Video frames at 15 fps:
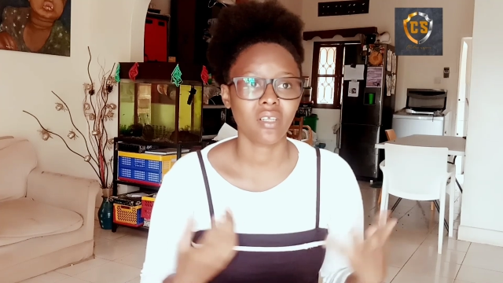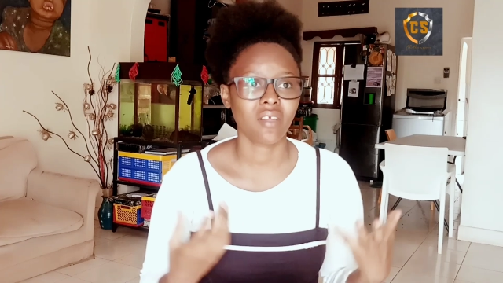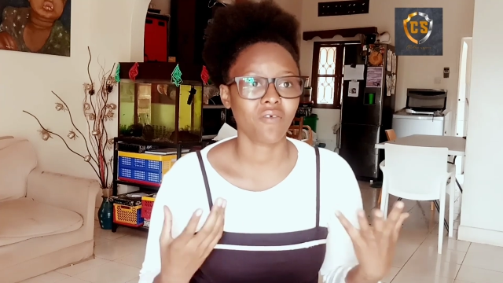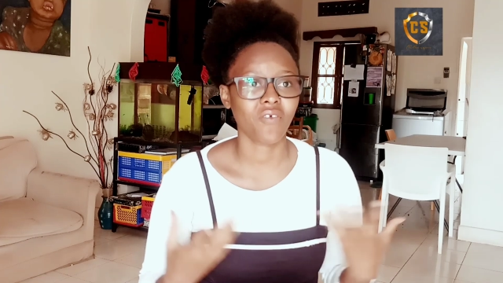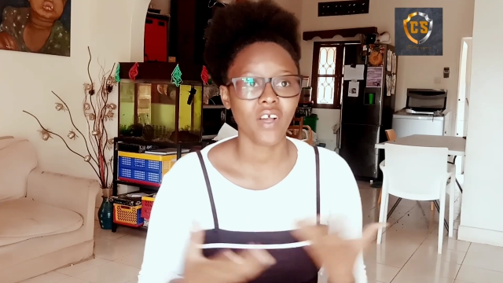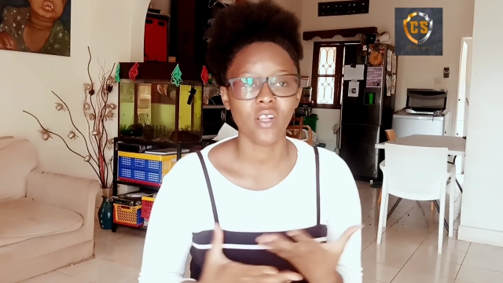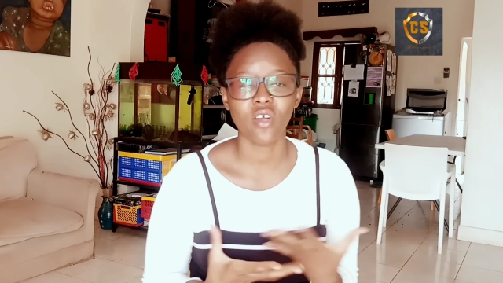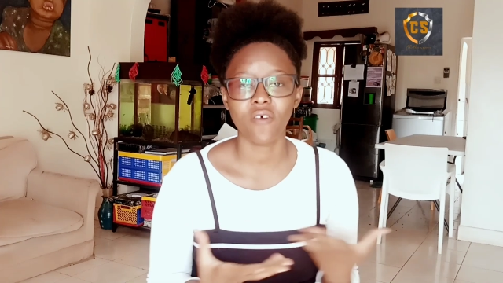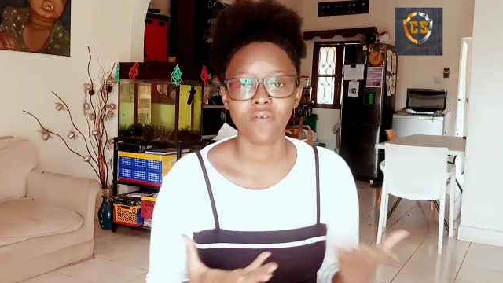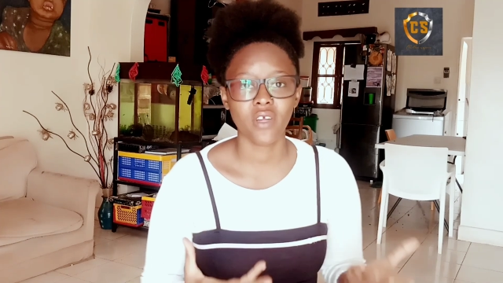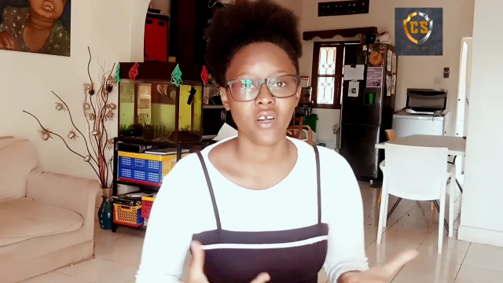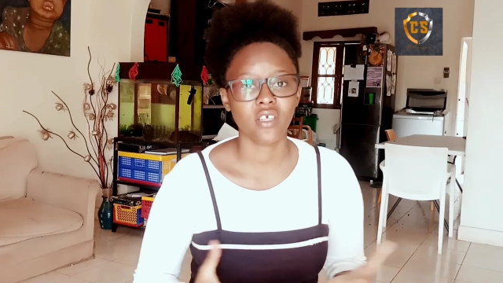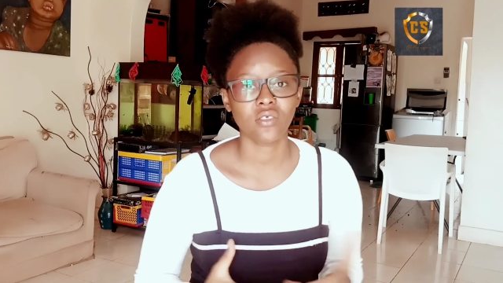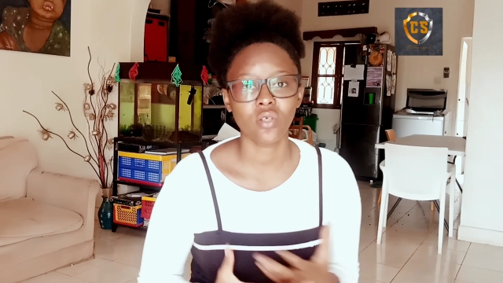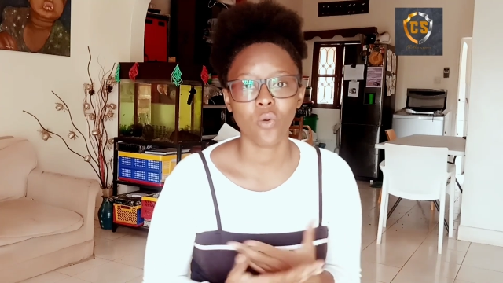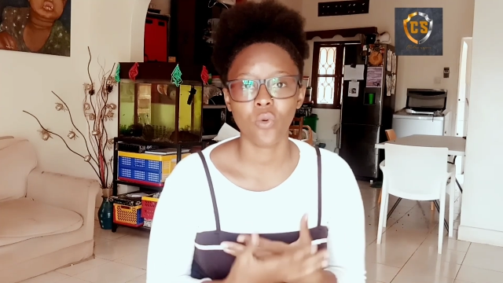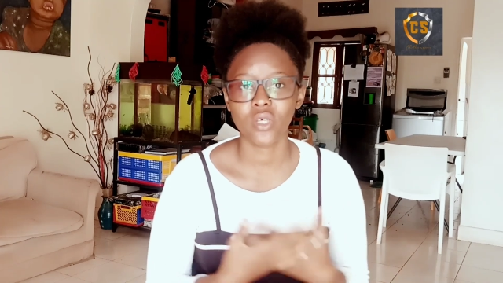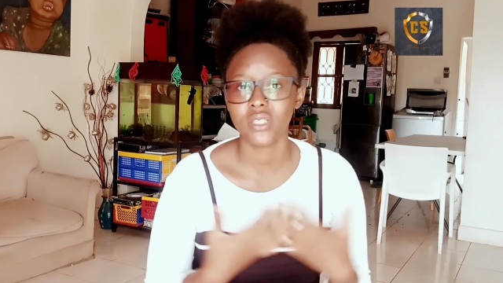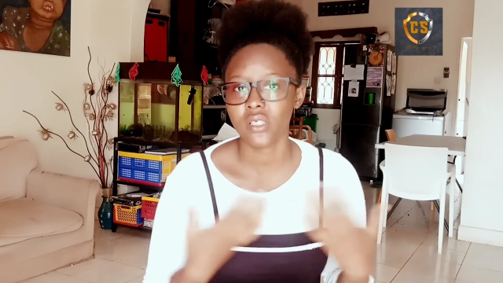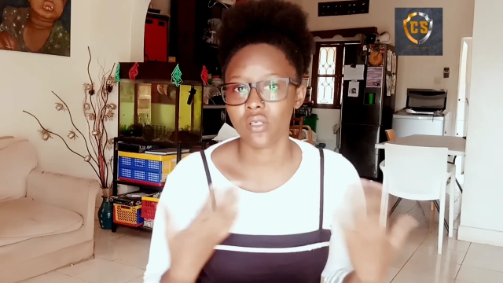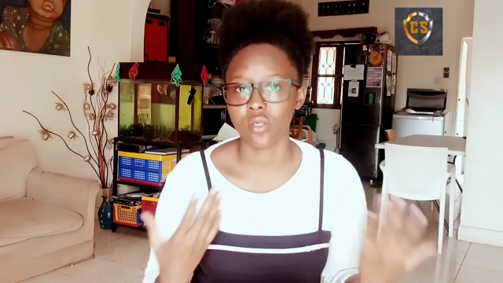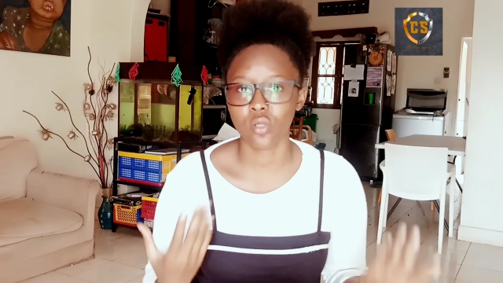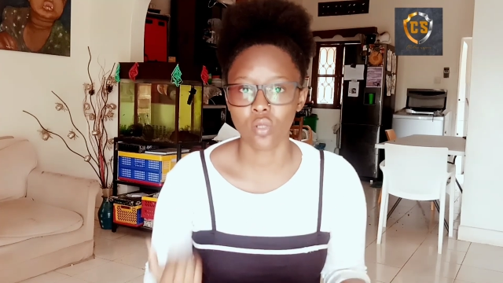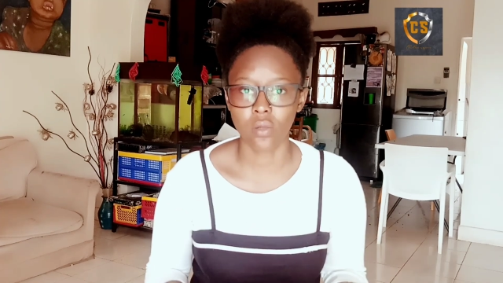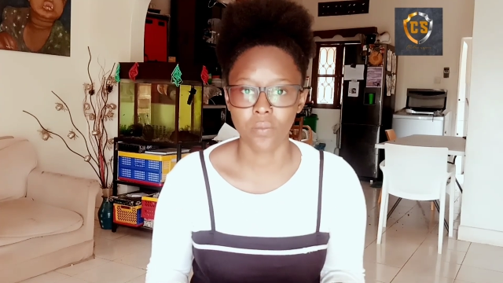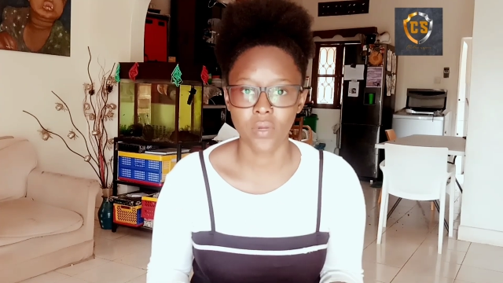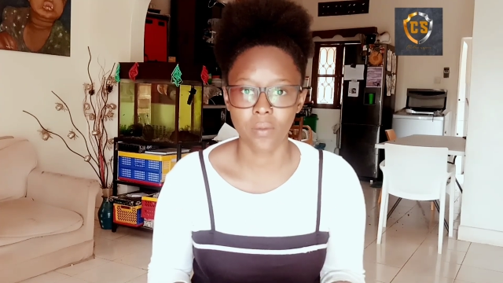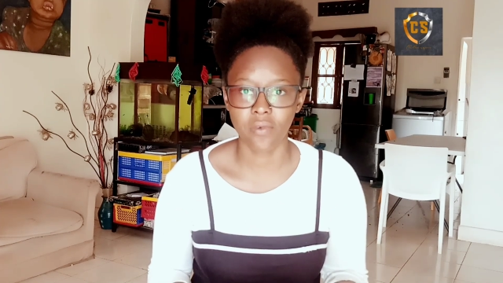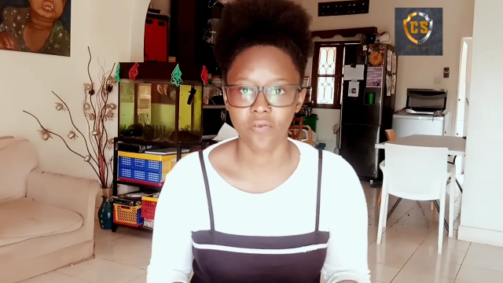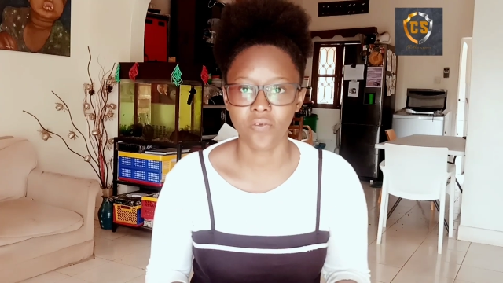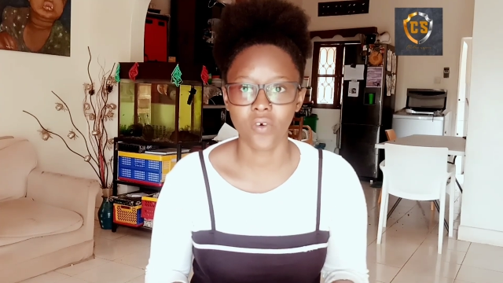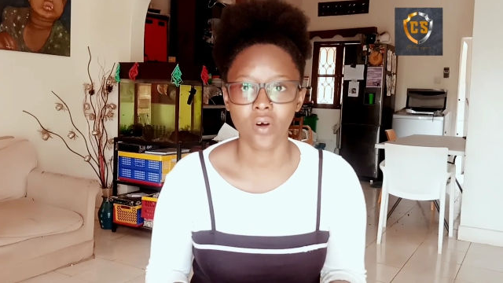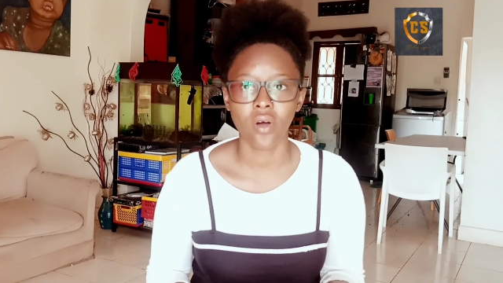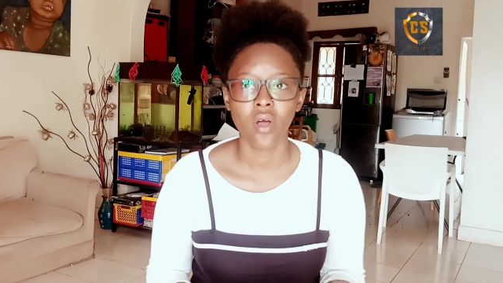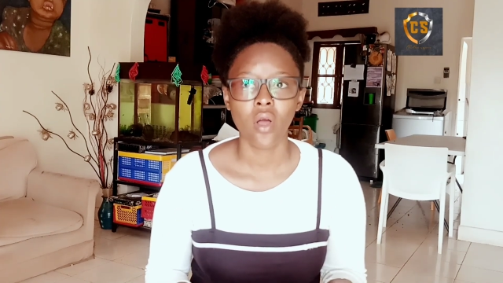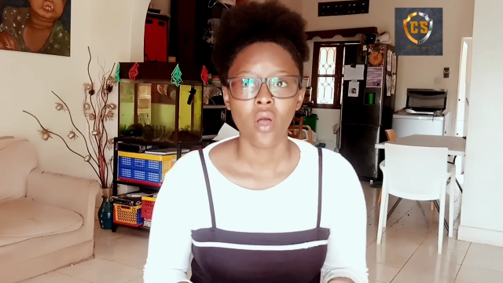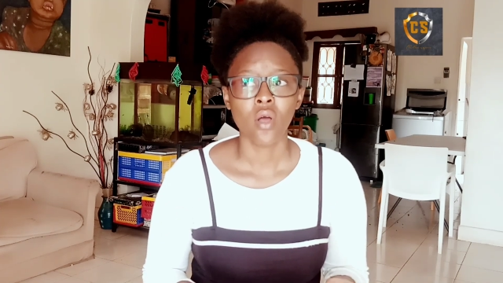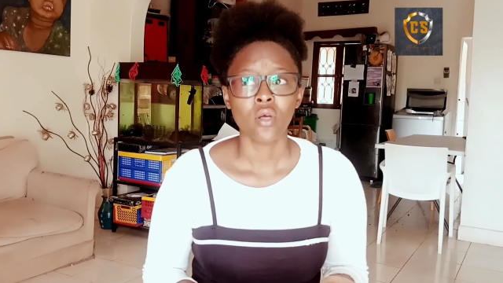The value of Naira is not what it used to be before.